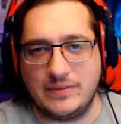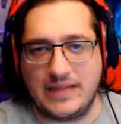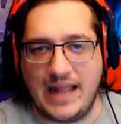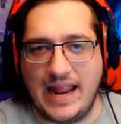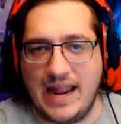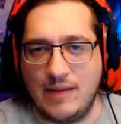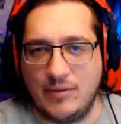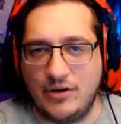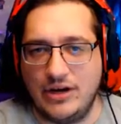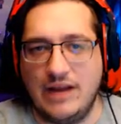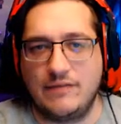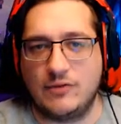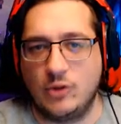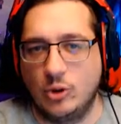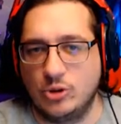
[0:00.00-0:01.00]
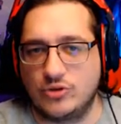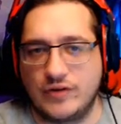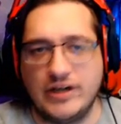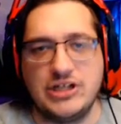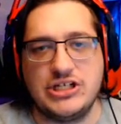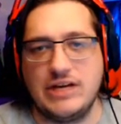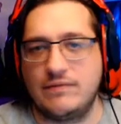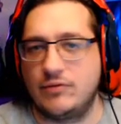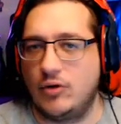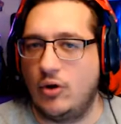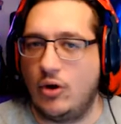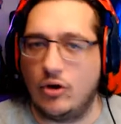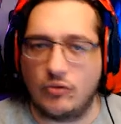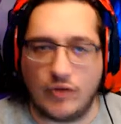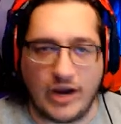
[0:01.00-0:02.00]
the hammer. You have close range, you have
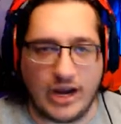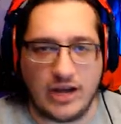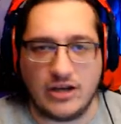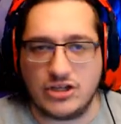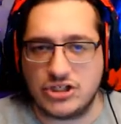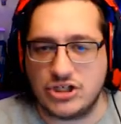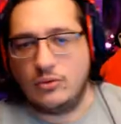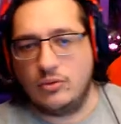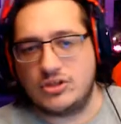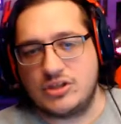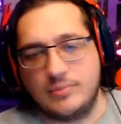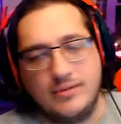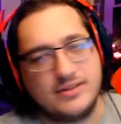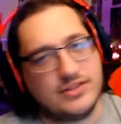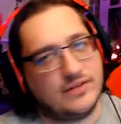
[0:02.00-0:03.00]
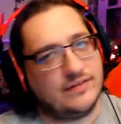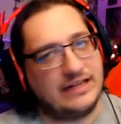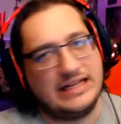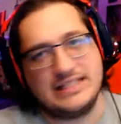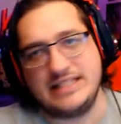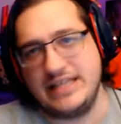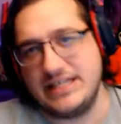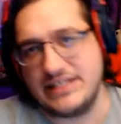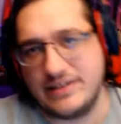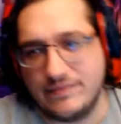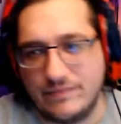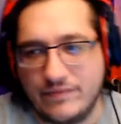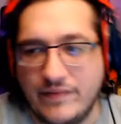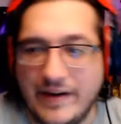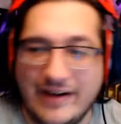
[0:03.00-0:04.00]
long range. Of course, the muzzle velocity
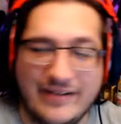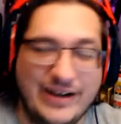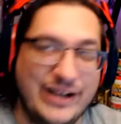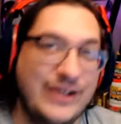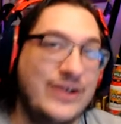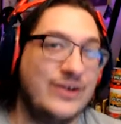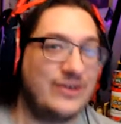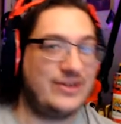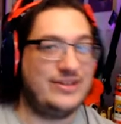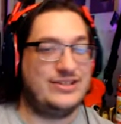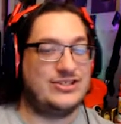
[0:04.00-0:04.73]
isn't very good,